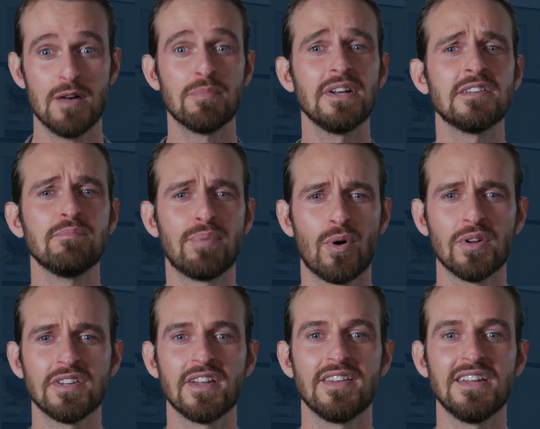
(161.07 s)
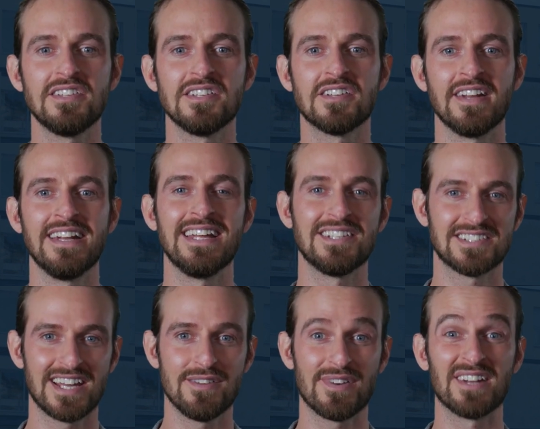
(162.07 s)
but it's important that this is done in a
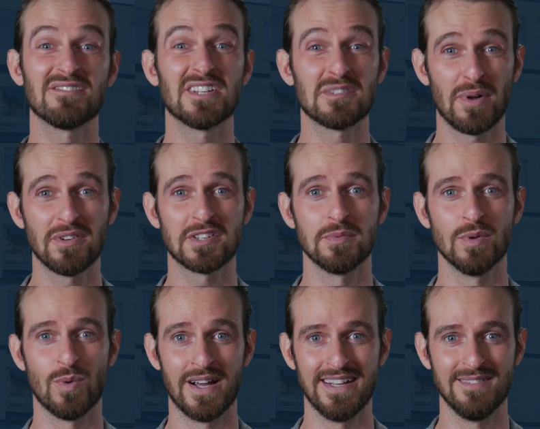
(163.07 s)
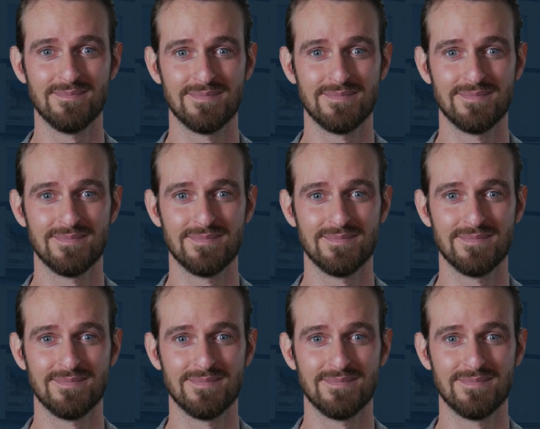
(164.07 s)
safe and responsible way.